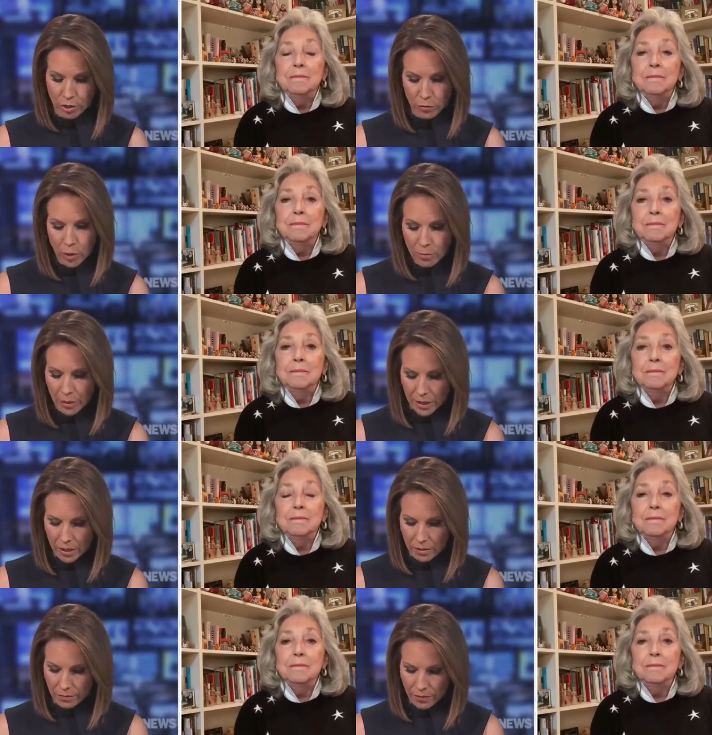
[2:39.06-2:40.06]
Speaker 1: you have $12
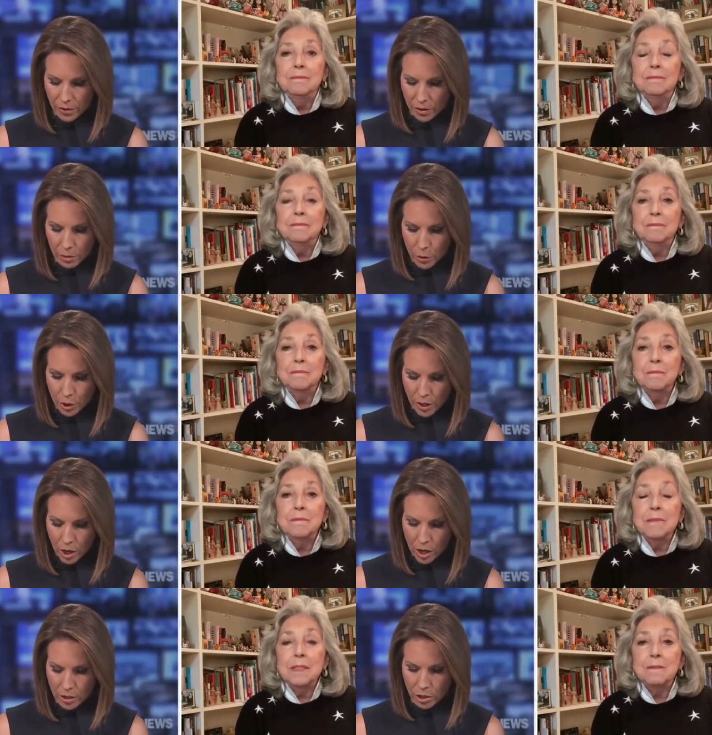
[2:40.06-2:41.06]
billion for community
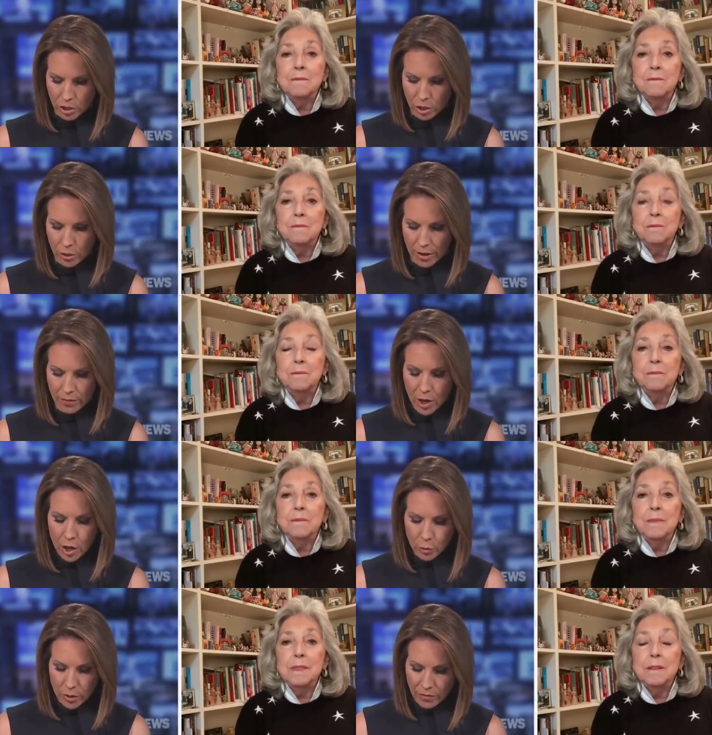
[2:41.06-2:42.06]
colleges, you have
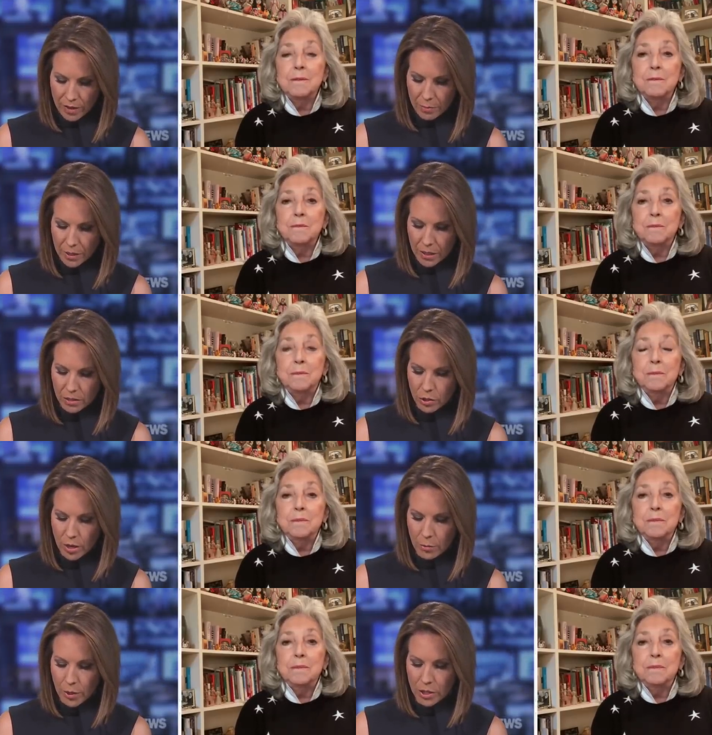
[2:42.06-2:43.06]
$25 billion to
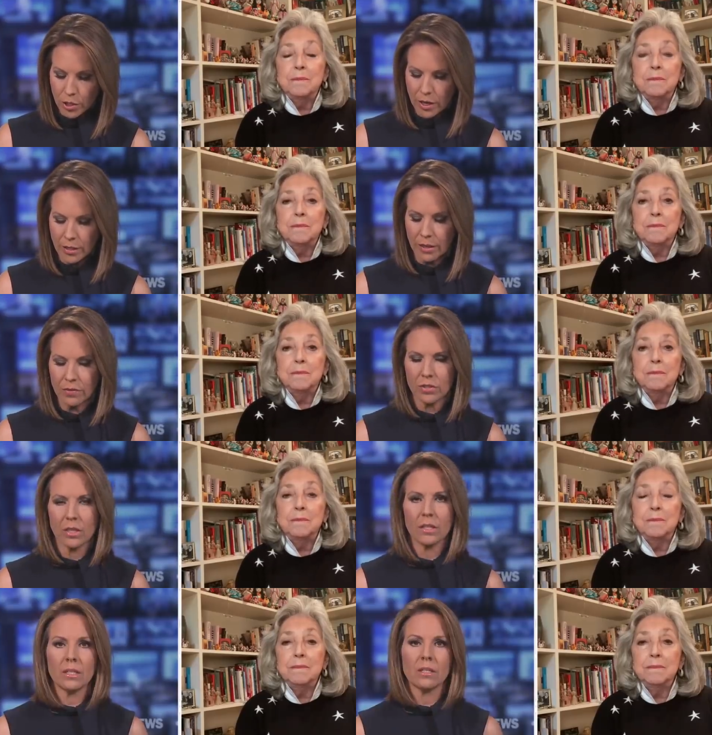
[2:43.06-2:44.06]
upgrade childcare
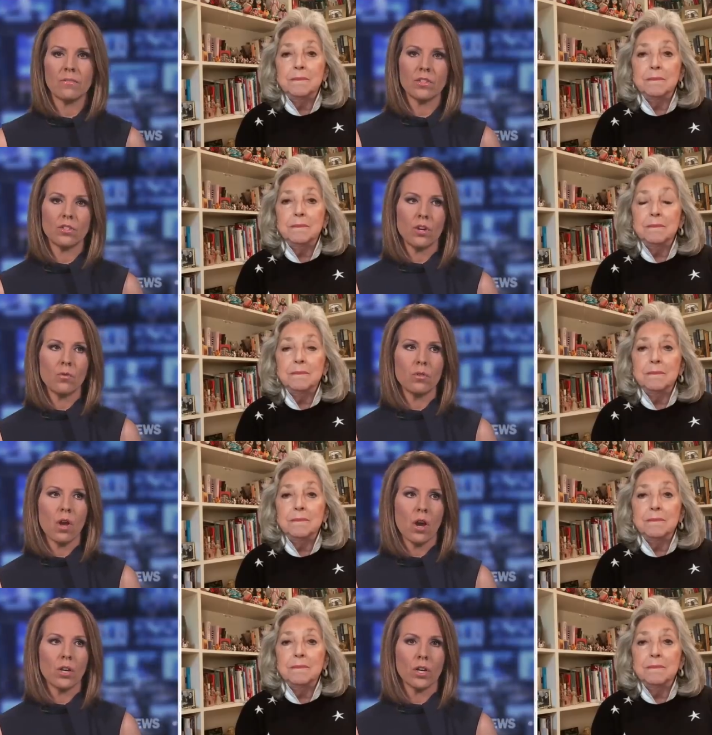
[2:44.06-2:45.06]
facilities. If it's no
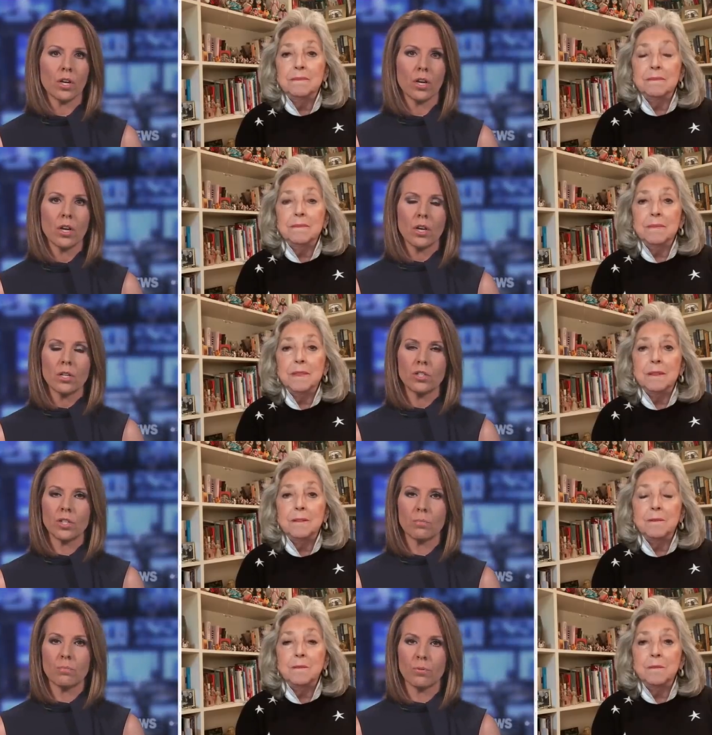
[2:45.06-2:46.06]
longer
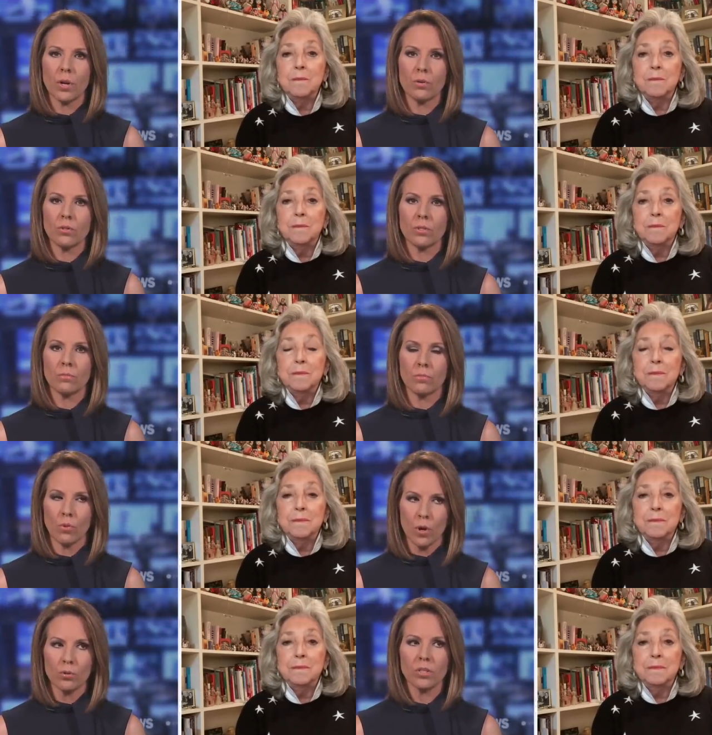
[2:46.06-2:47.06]
just roads
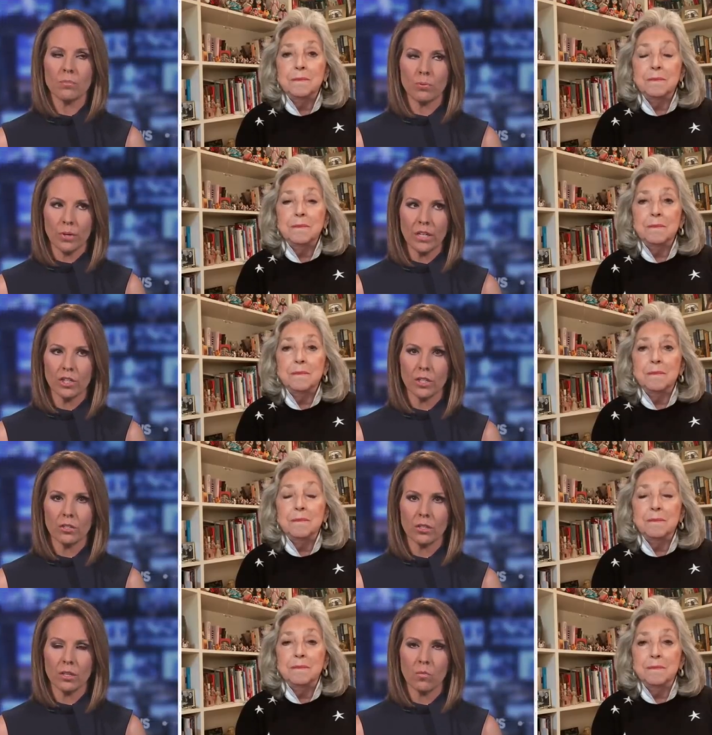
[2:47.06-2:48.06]
and
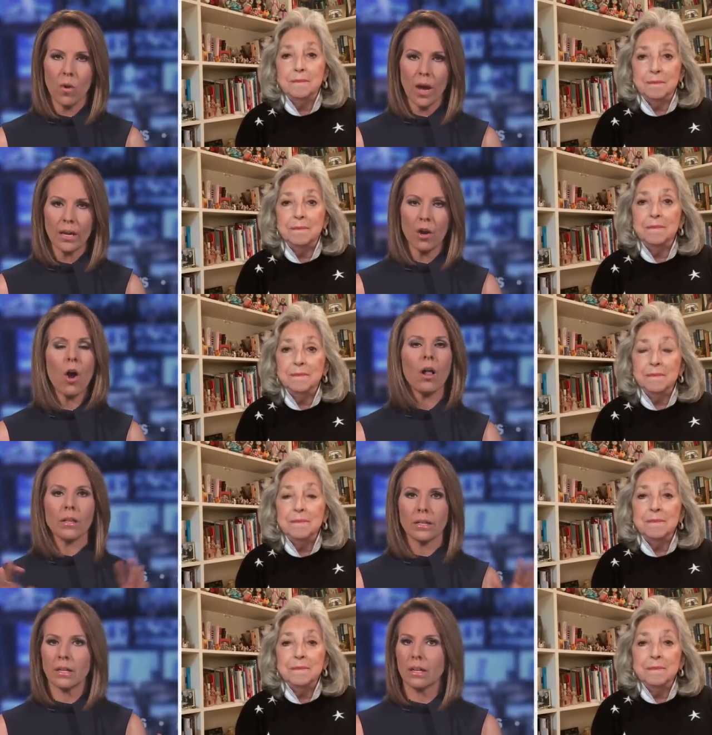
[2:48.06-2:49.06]
bridges, then why call
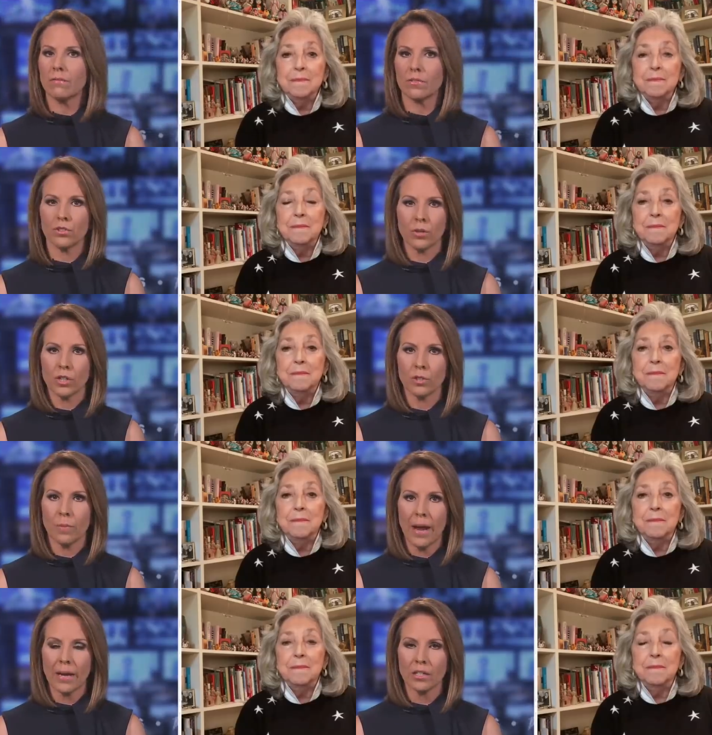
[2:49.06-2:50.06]
it an infrastructure
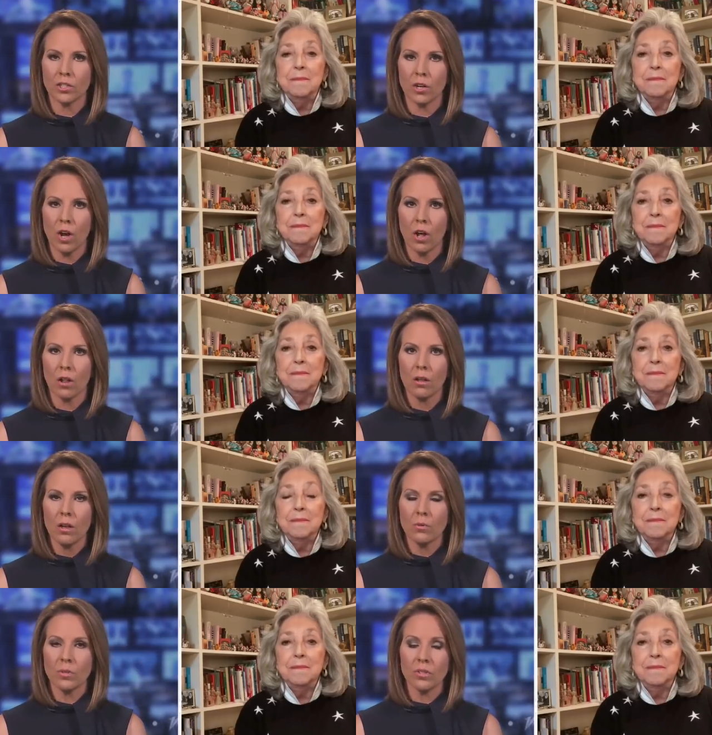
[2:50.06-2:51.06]
package at all?
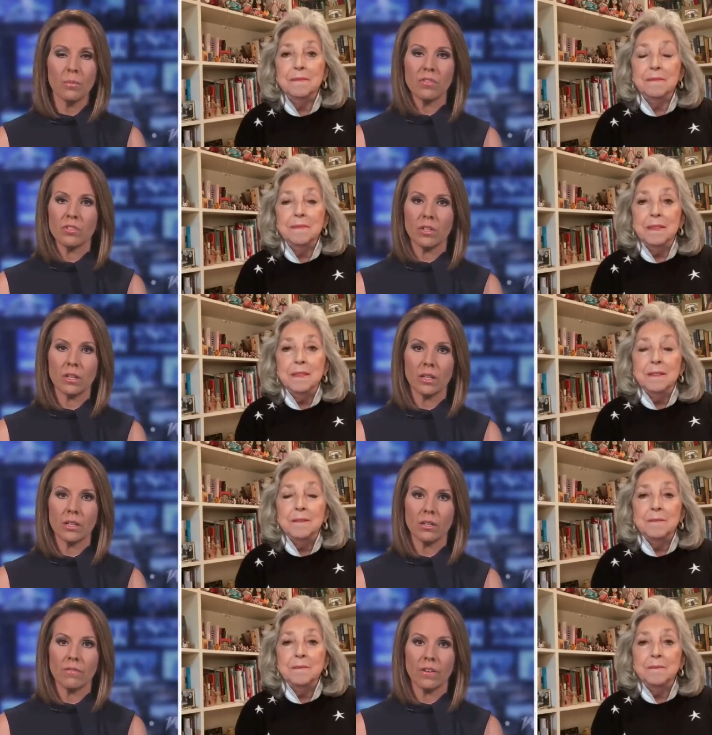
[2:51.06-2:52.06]
When some of this could
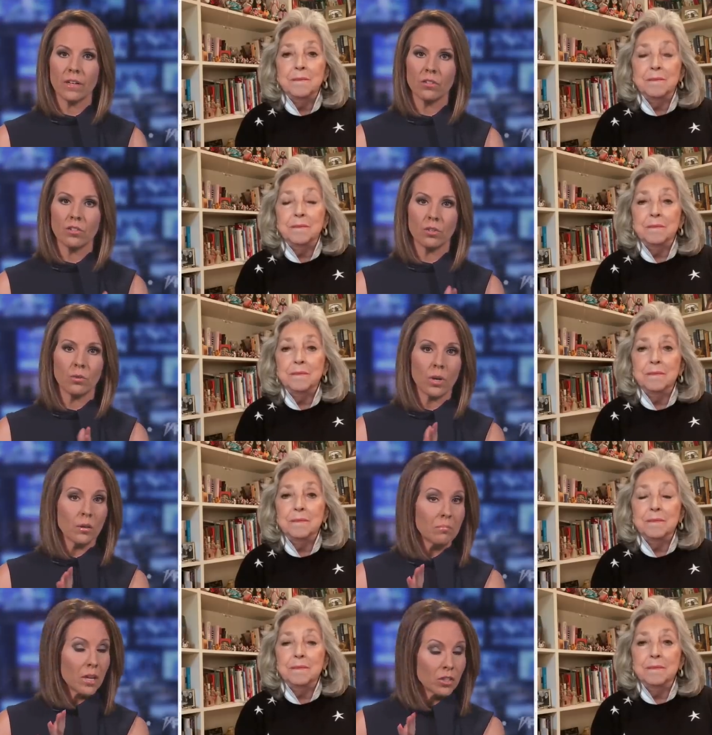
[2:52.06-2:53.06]
clearly fit into
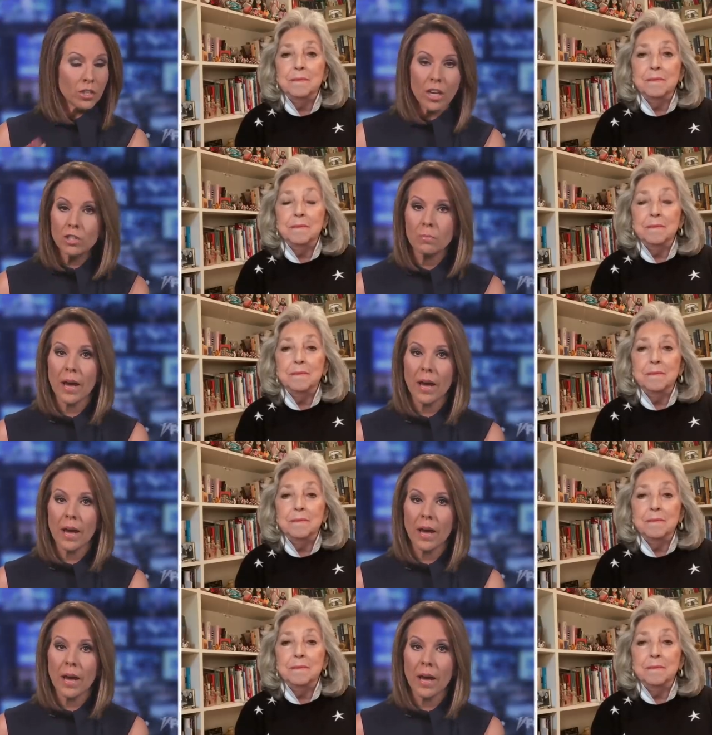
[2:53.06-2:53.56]
an education